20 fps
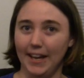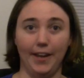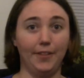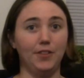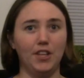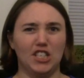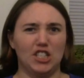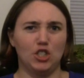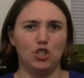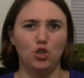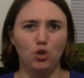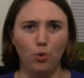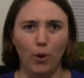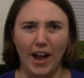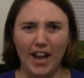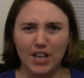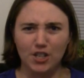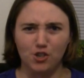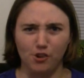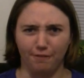In this
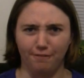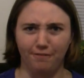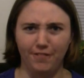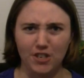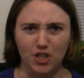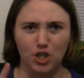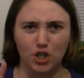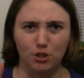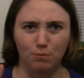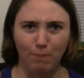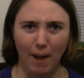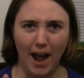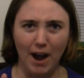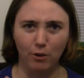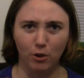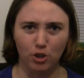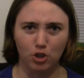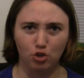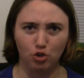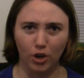new age of vicious
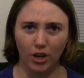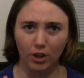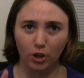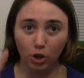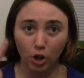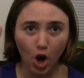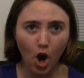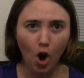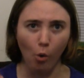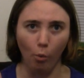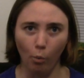power struggle,